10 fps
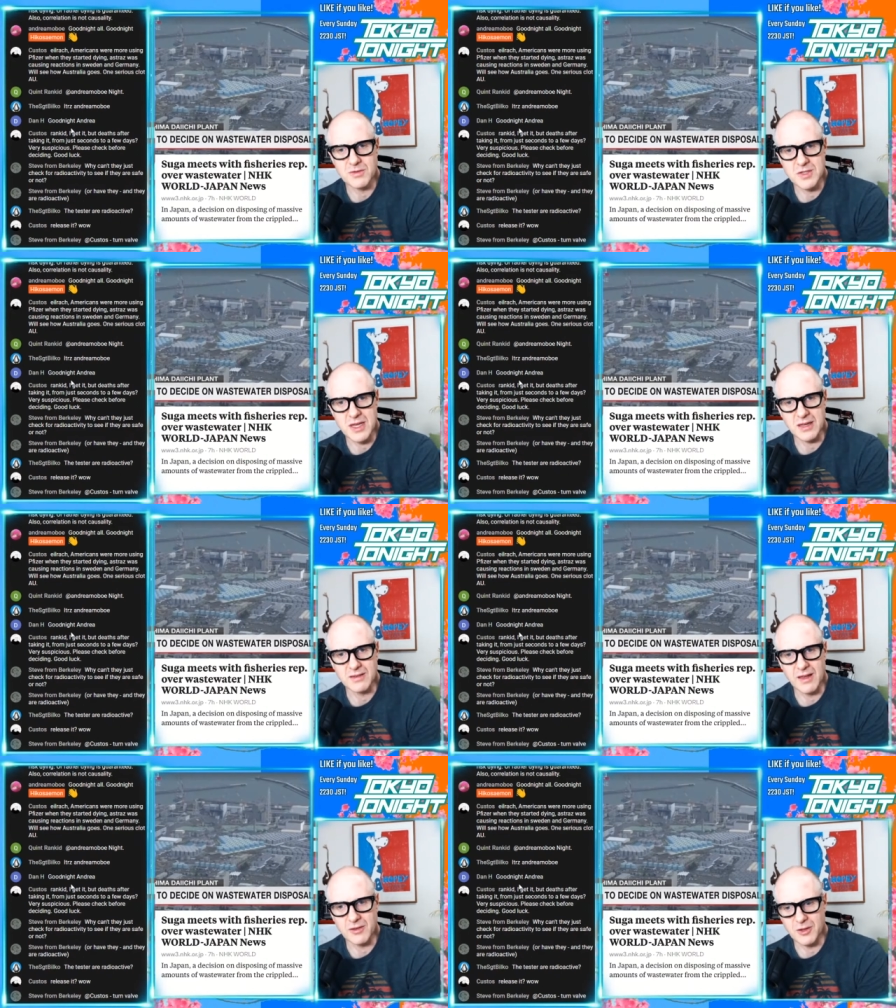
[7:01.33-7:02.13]
saying
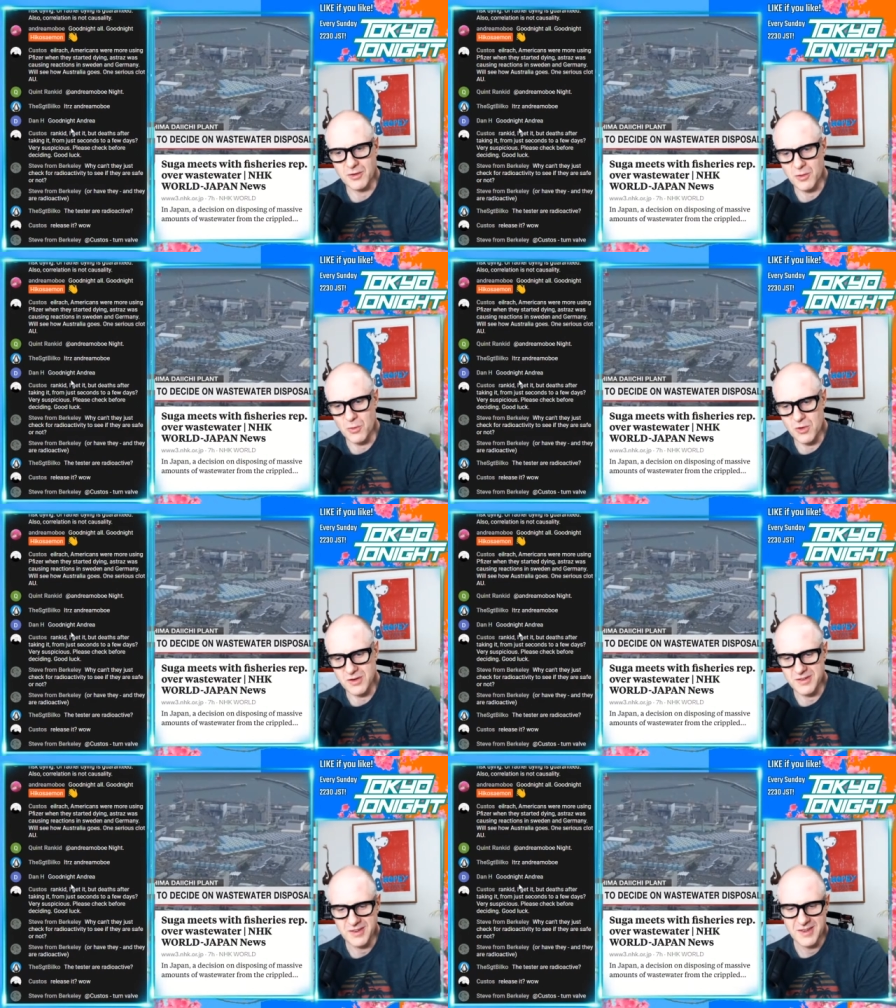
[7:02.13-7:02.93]
now, you know, the
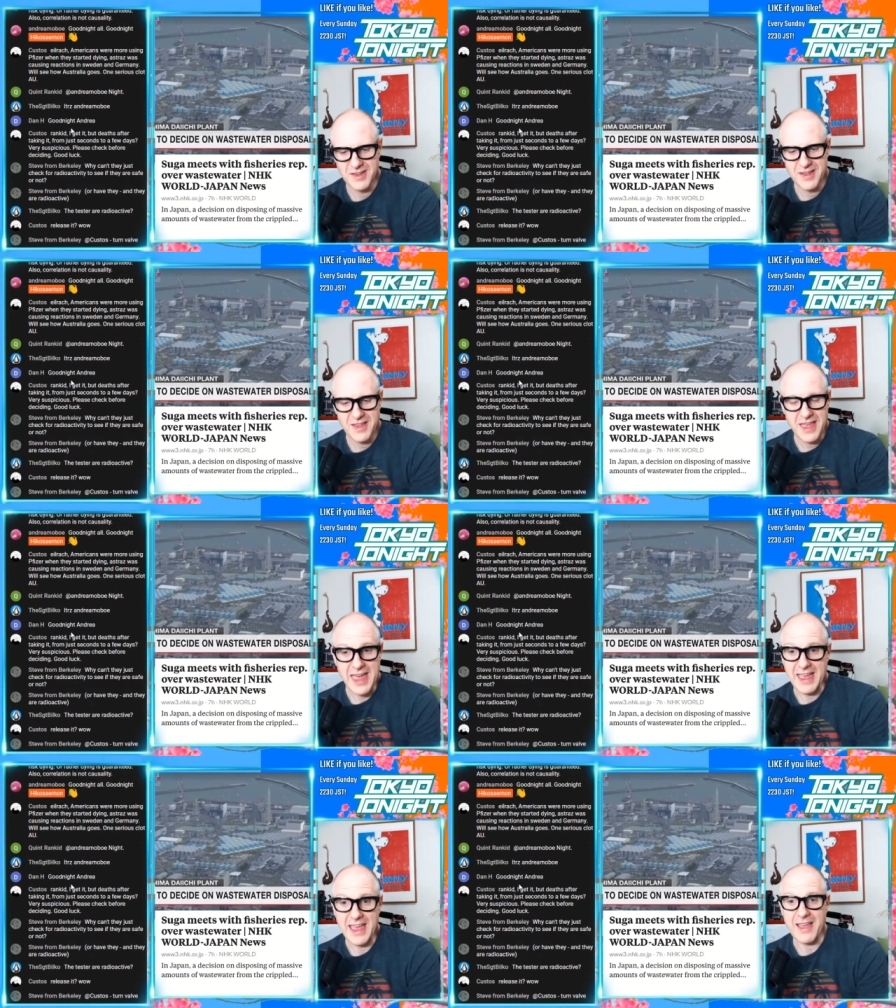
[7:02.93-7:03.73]
water.
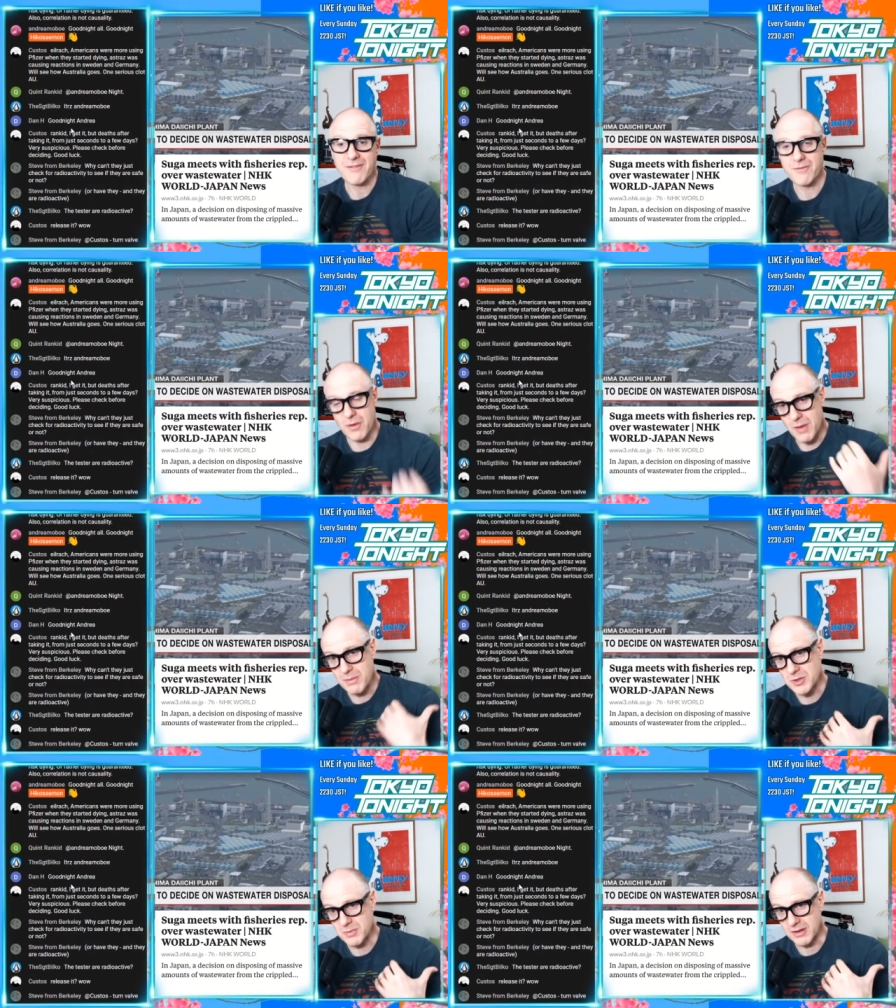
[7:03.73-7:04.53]
From my
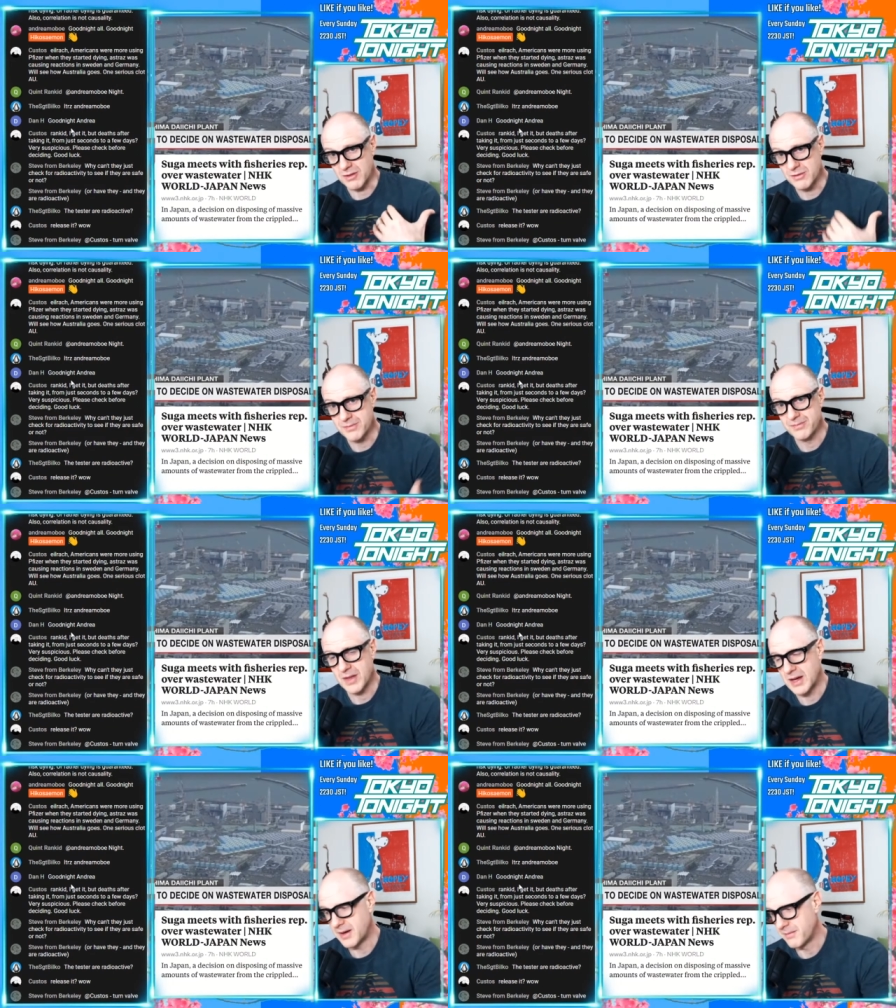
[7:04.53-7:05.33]
perspective,
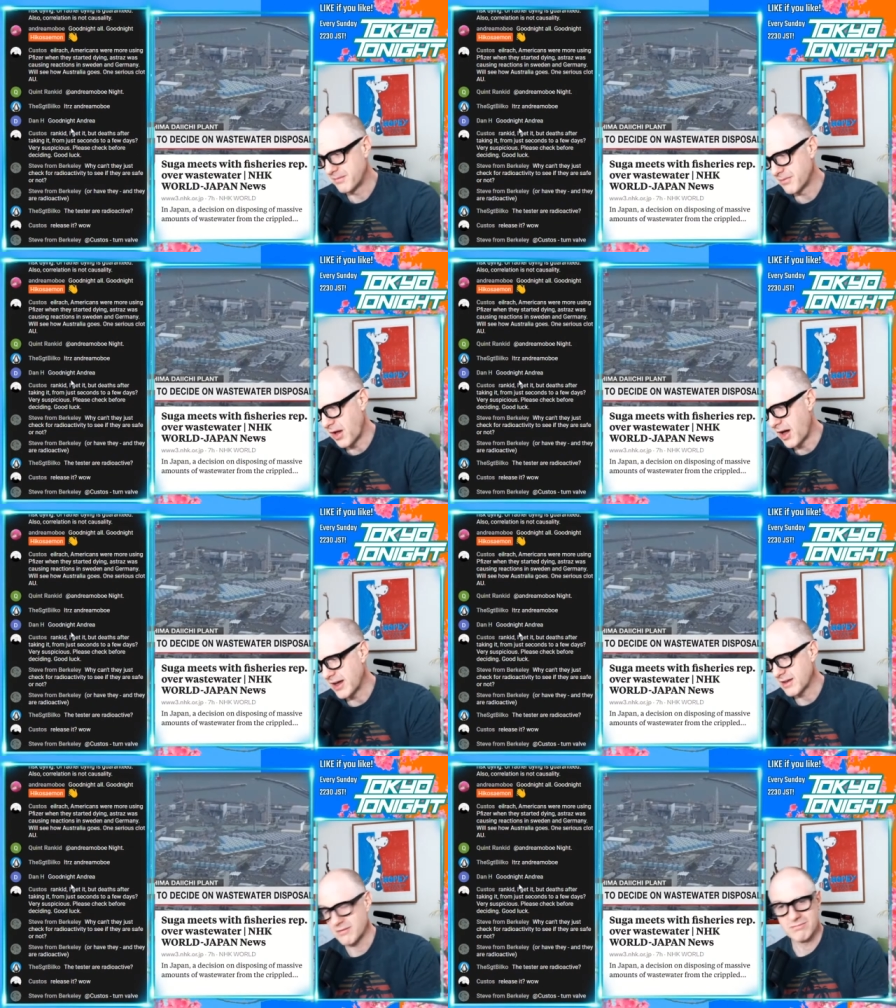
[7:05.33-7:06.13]
um,
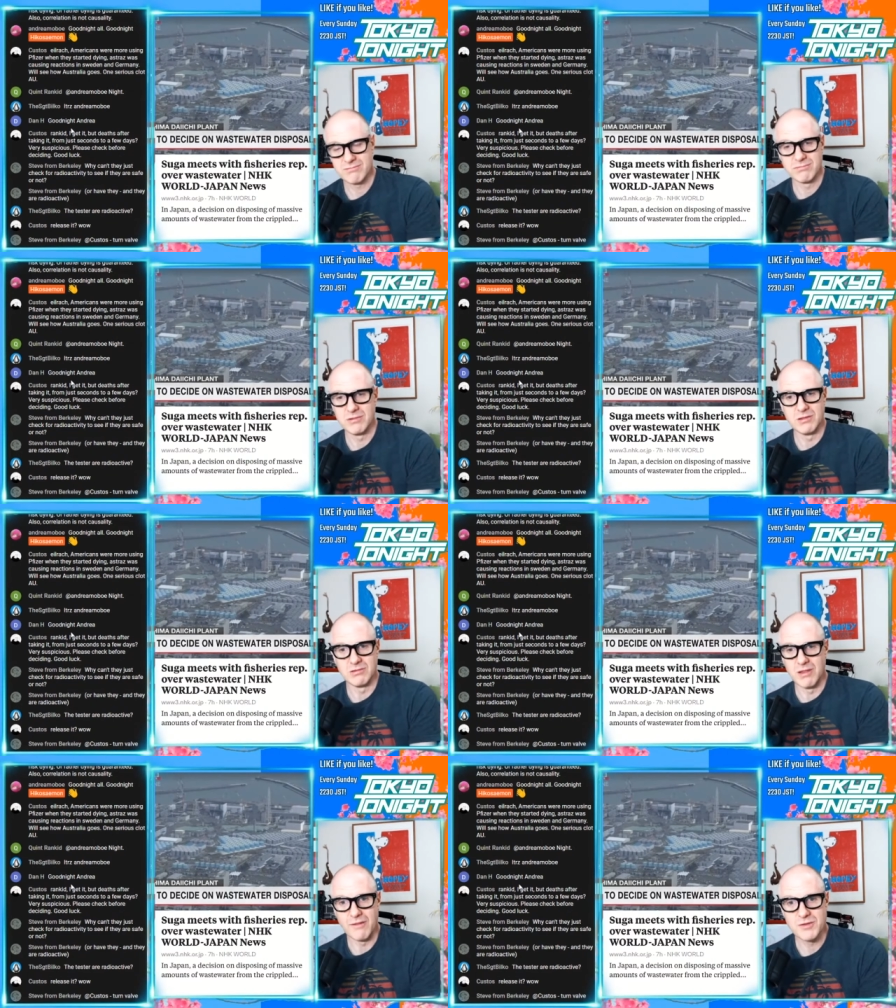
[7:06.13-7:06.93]
I
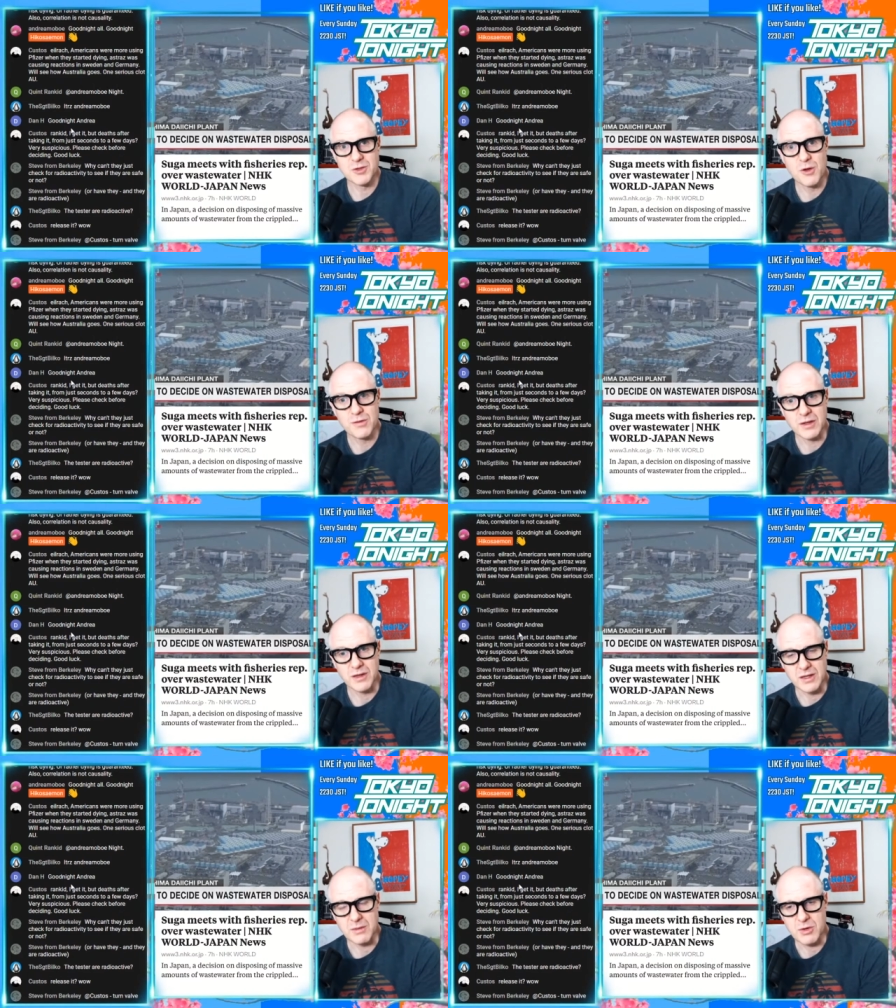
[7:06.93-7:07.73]
love surfing
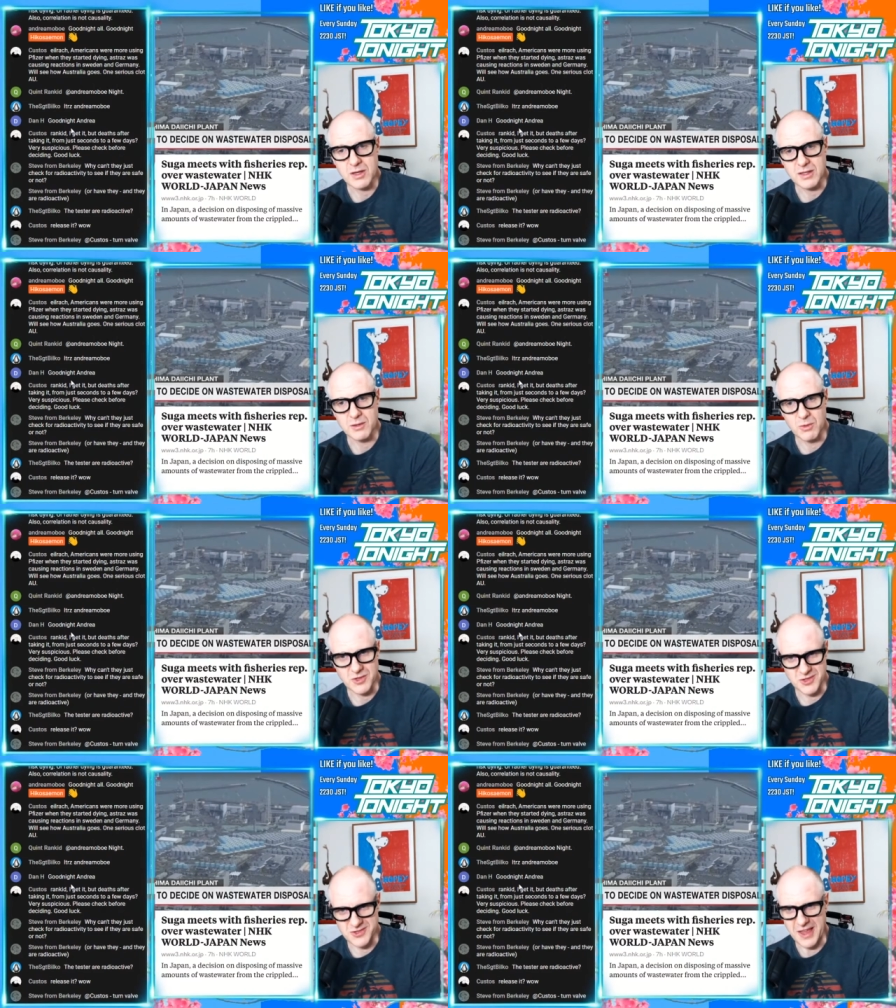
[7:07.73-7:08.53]
in Ibaraki,
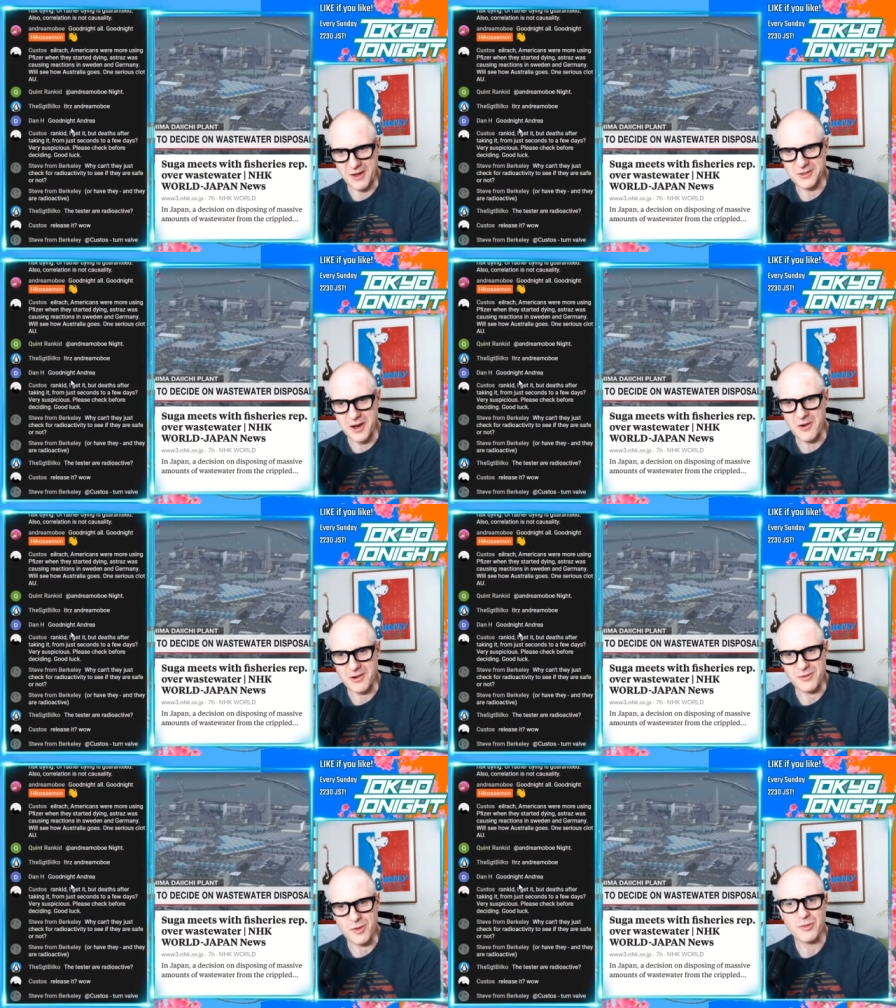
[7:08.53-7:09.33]
which is down
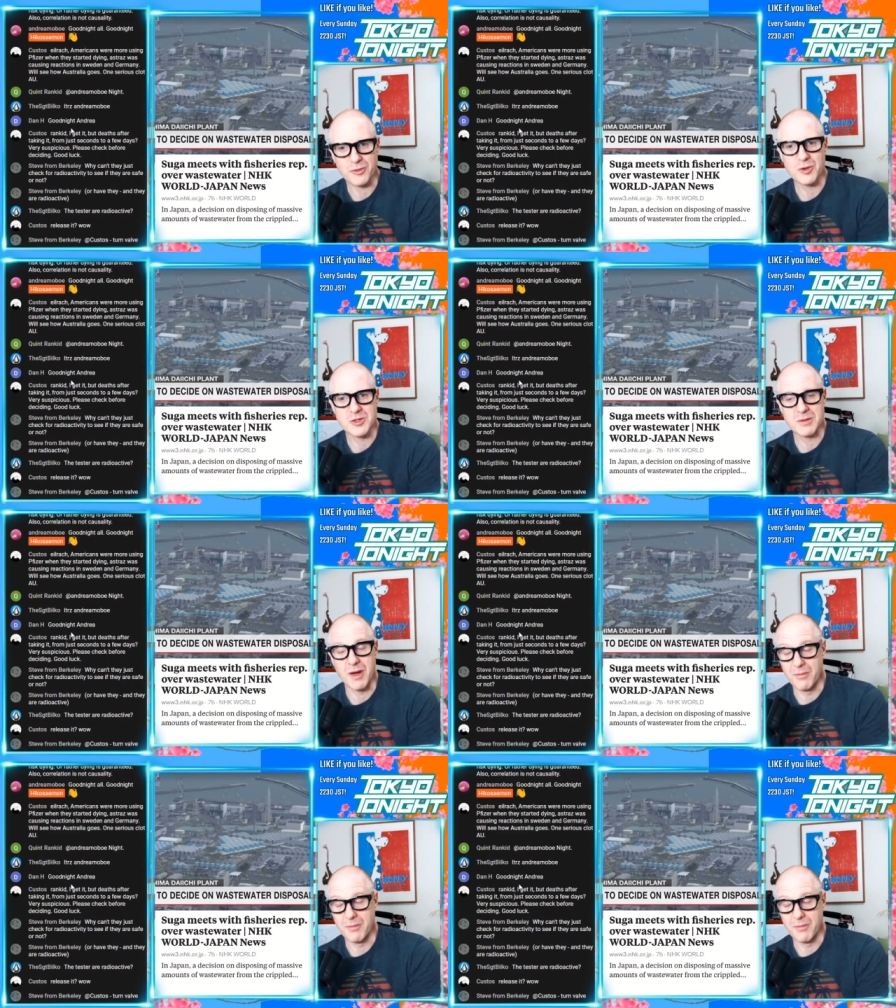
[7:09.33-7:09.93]
current from Fukushima.